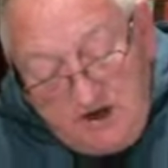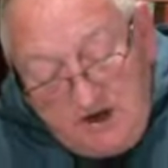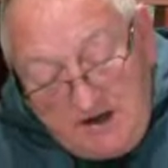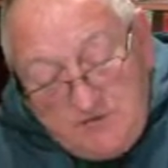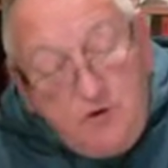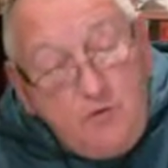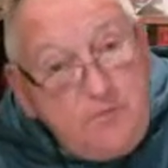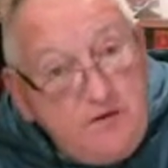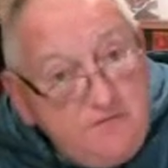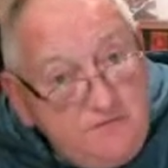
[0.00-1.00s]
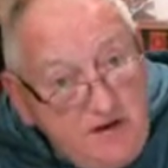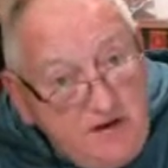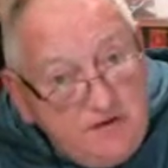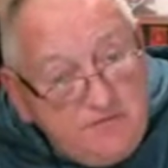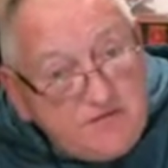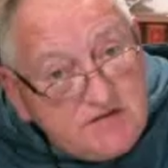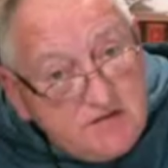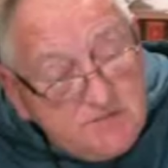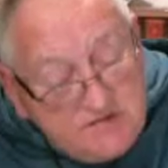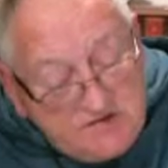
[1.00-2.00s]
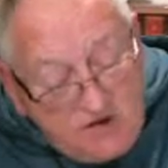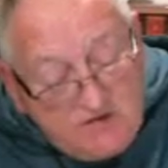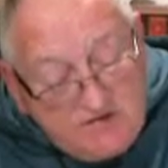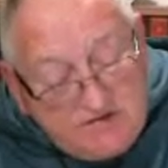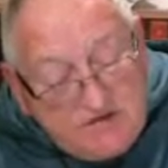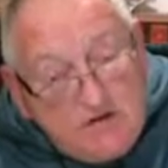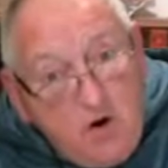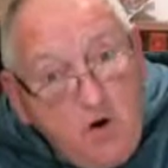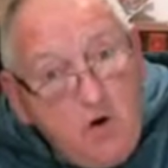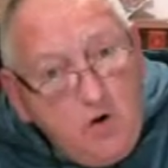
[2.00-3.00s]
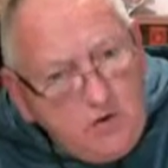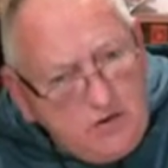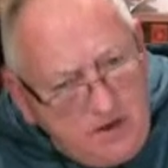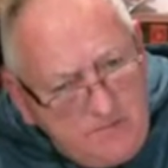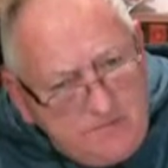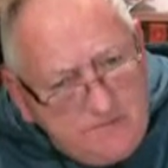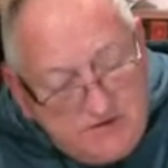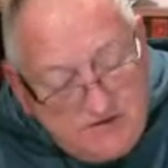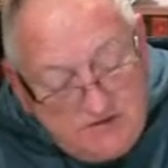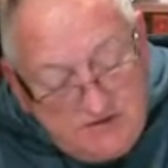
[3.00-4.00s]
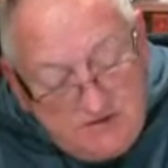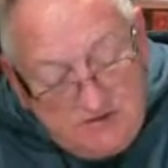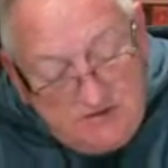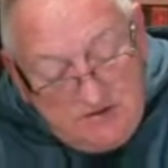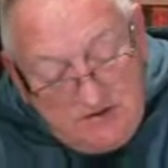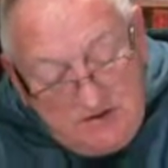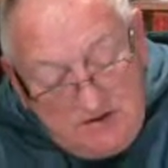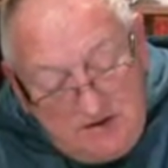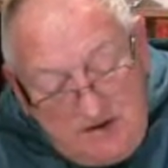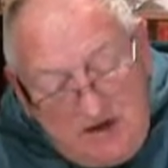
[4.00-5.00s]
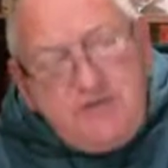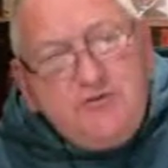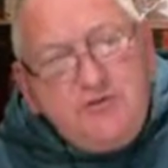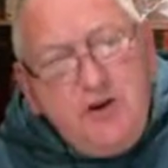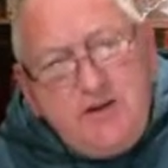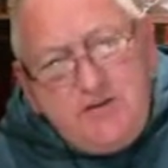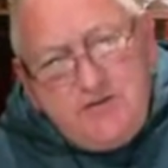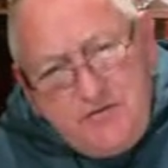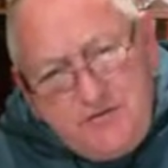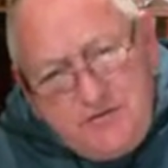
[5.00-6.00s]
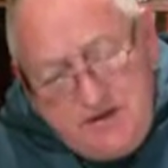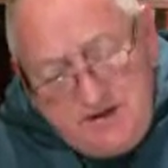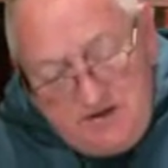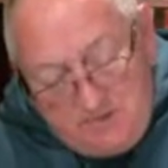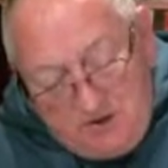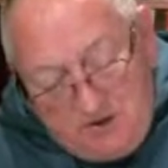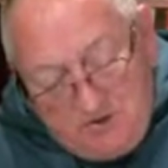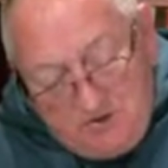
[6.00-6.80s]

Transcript: I grope in vain for some solace or comfort. I try to think about